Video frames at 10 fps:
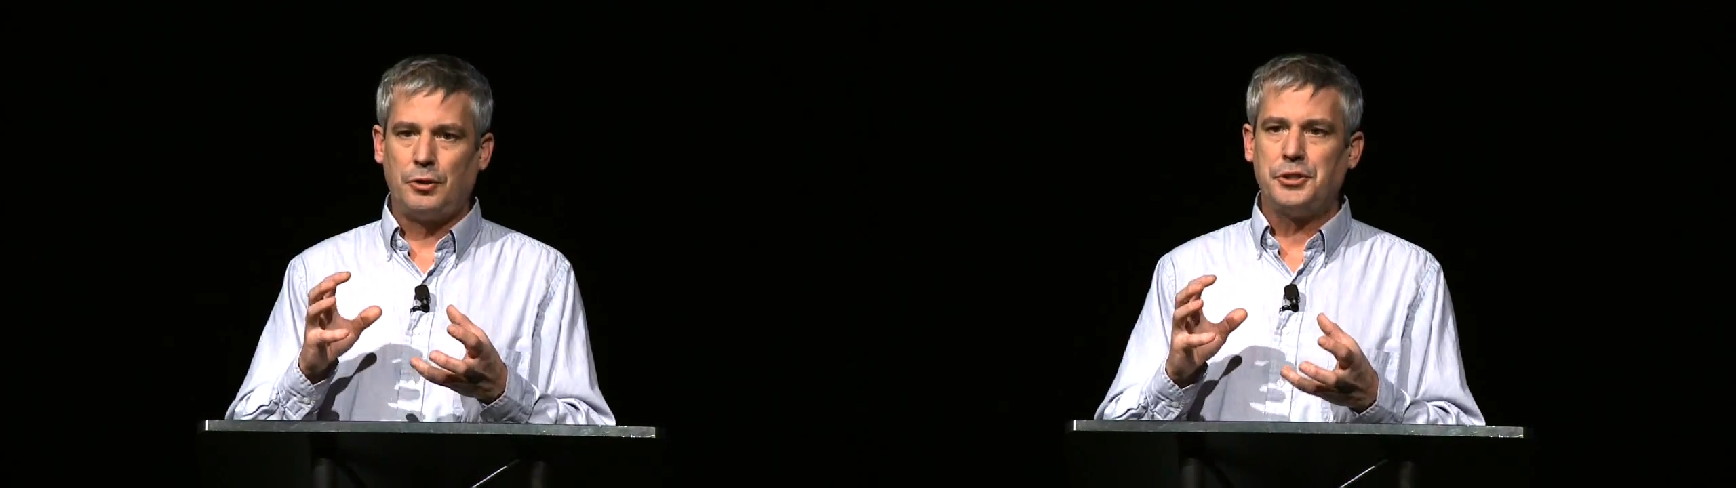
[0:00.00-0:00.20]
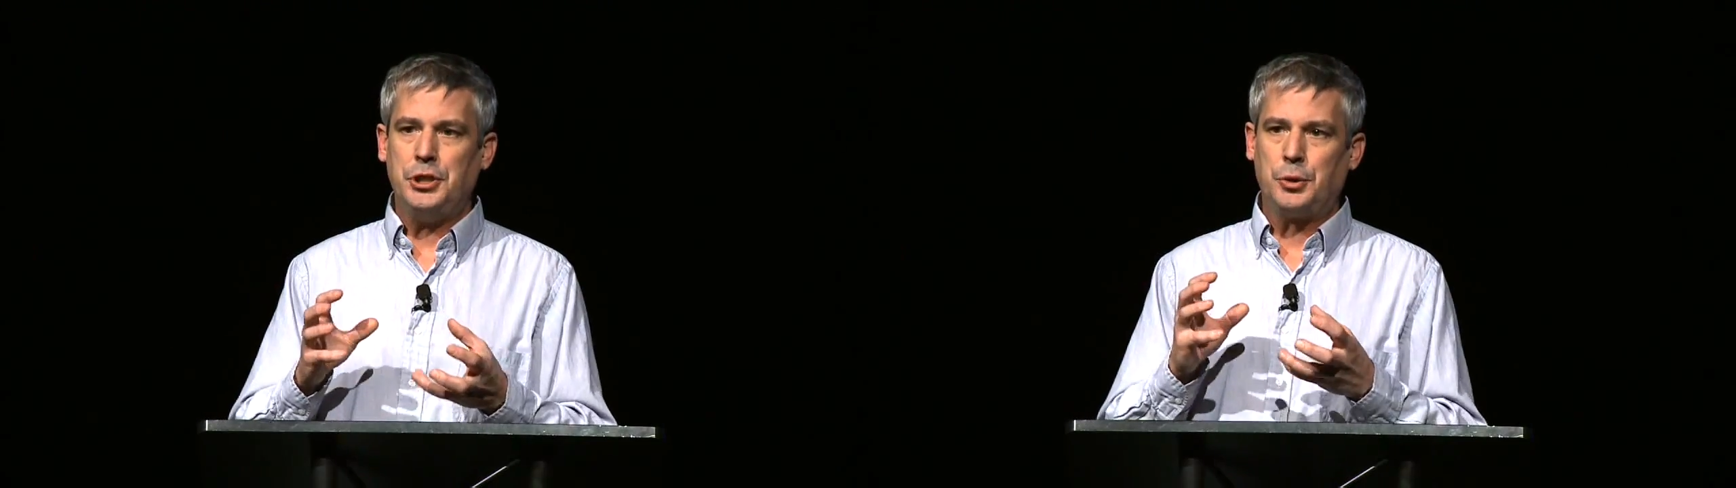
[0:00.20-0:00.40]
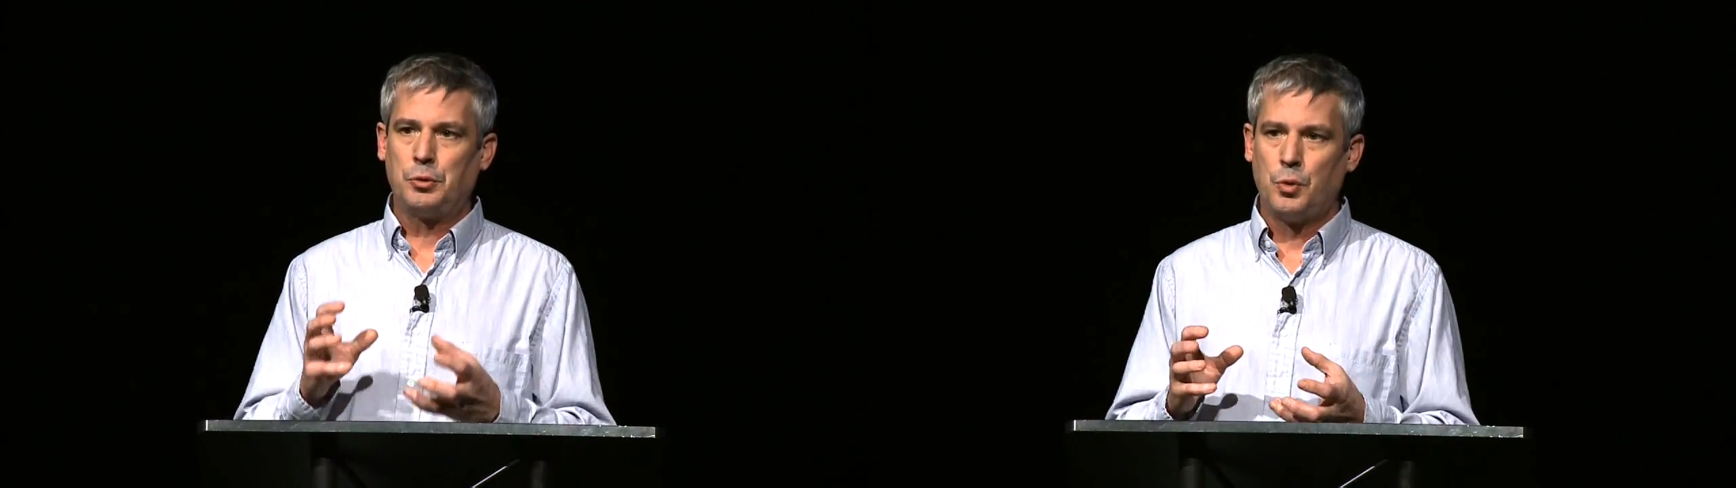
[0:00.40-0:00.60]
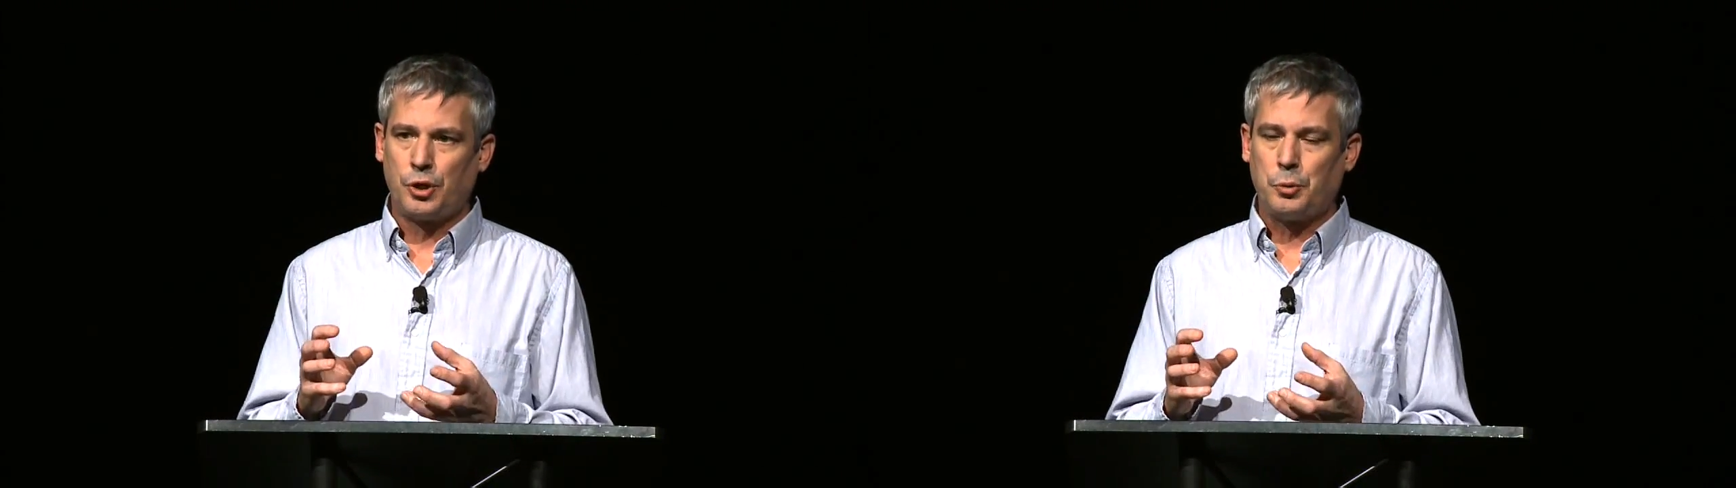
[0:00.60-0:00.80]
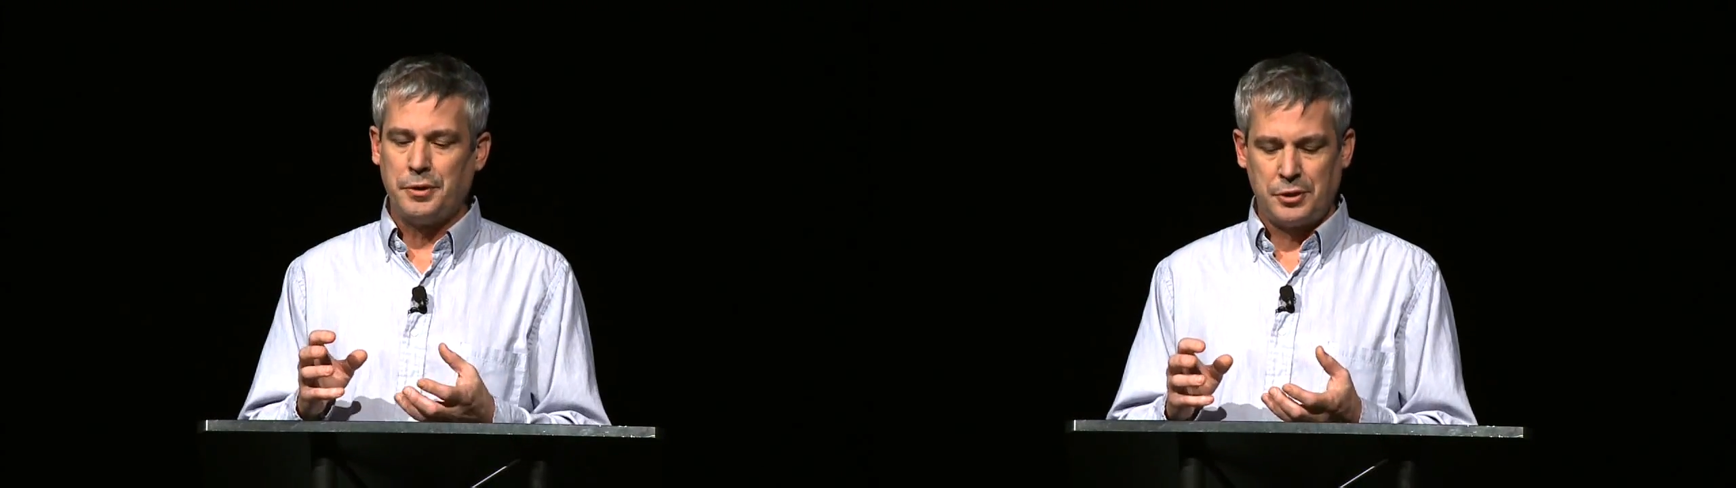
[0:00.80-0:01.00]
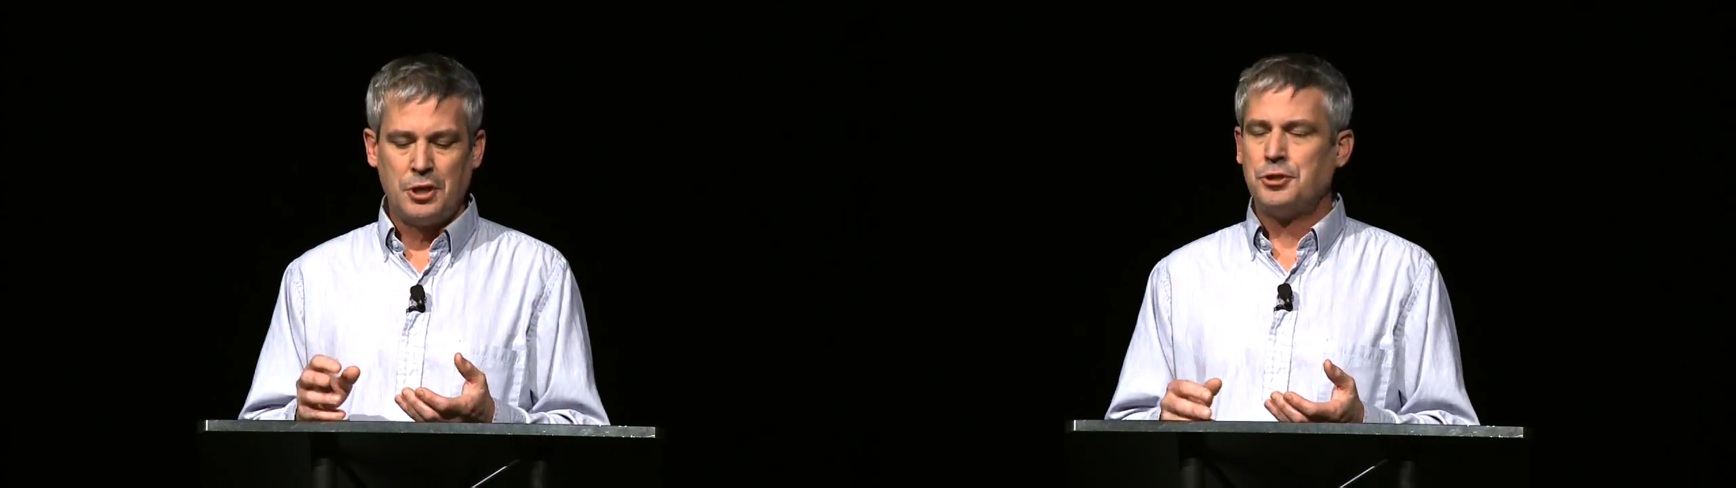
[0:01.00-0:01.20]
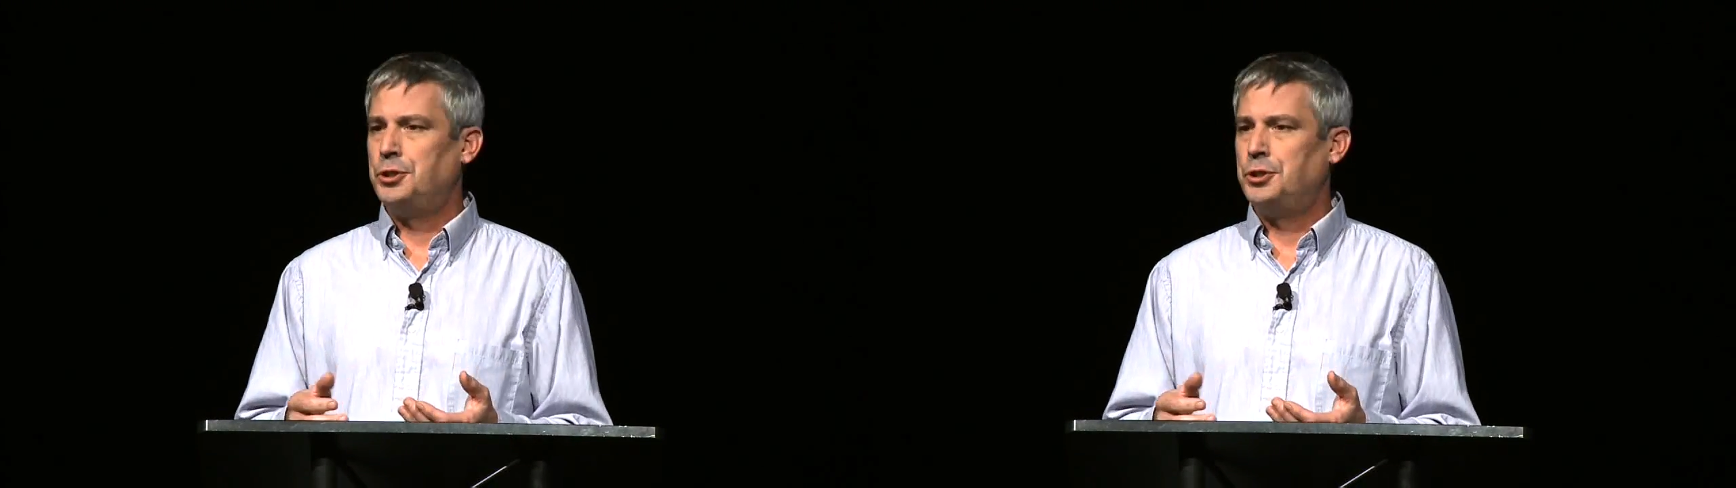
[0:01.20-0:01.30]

that you can work with so